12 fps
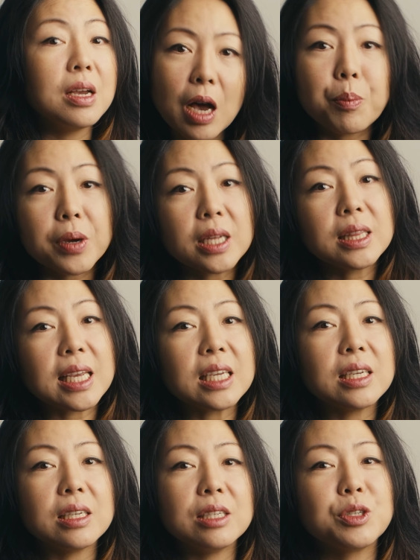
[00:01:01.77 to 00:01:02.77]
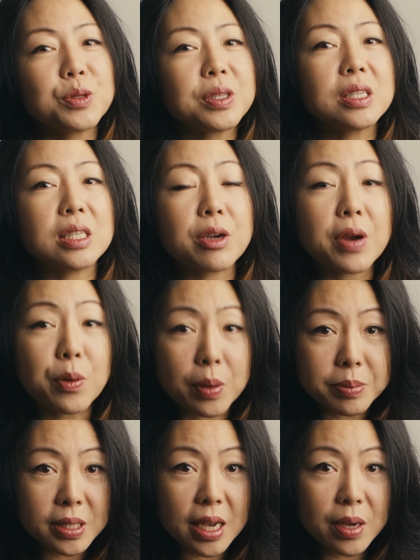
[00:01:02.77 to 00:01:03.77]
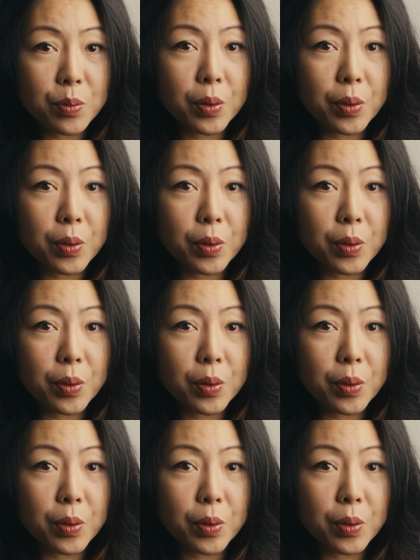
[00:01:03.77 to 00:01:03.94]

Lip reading: I'll put a link to the CRA website